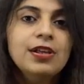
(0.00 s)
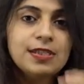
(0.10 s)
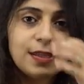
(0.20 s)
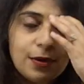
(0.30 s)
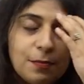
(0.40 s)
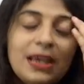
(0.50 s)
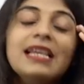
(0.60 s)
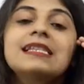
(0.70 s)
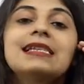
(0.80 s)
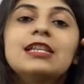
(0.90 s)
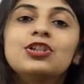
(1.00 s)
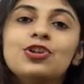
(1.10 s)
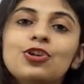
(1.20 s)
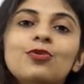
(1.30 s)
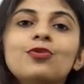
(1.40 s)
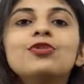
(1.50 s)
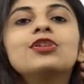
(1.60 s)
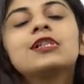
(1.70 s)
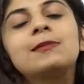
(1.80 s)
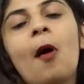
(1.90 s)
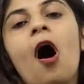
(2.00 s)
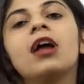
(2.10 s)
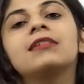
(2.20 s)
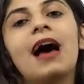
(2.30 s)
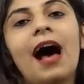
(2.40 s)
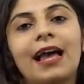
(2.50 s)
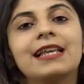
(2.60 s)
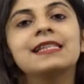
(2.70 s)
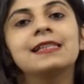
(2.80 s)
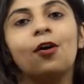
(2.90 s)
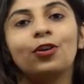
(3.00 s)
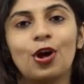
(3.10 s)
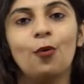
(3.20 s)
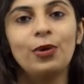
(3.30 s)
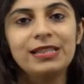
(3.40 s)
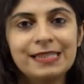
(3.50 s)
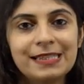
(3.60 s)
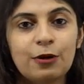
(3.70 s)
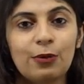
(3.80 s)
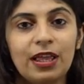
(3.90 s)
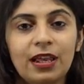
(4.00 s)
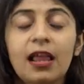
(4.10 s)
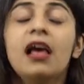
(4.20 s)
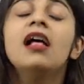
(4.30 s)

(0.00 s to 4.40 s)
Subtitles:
So it means that you spot ice on your windscreen.